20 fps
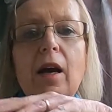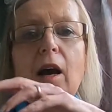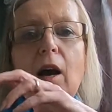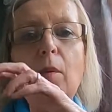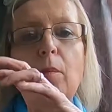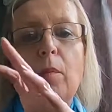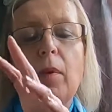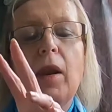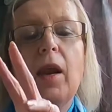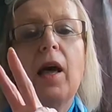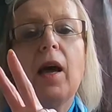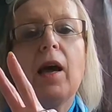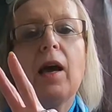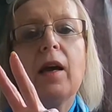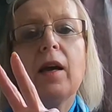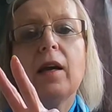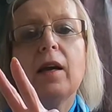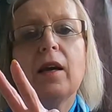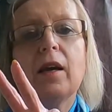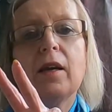a
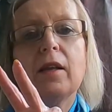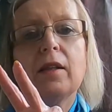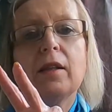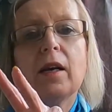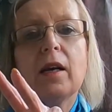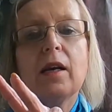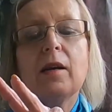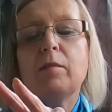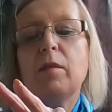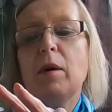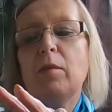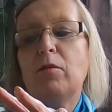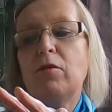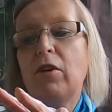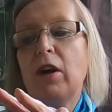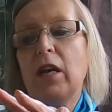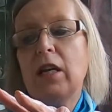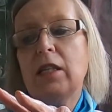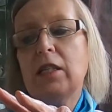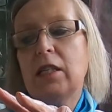plaque that
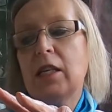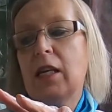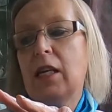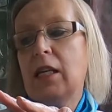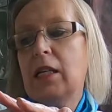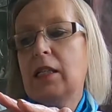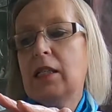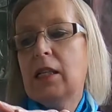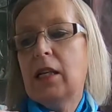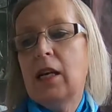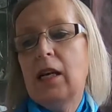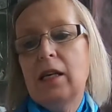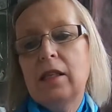commemorated